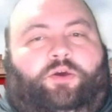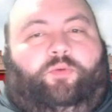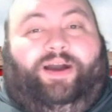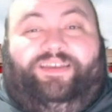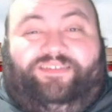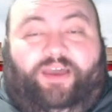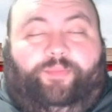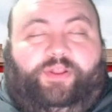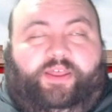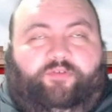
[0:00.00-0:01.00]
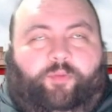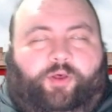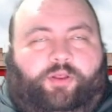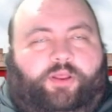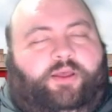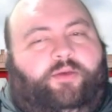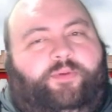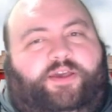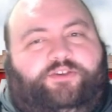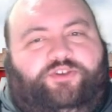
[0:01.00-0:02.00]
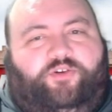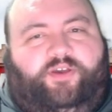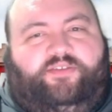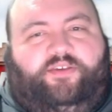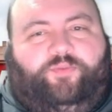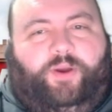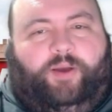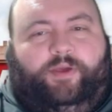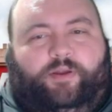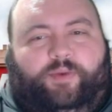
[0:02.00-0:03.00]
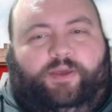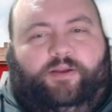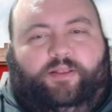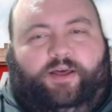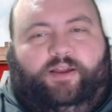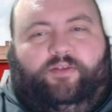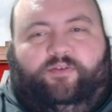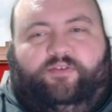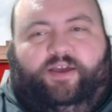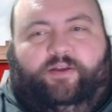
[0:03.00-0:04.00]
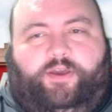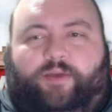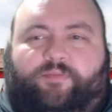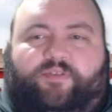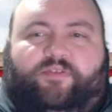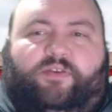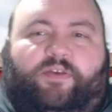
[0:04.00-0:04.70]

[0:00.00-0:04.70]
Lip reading: Why is that believable? Because USC is probably going to be in a lot of those title games.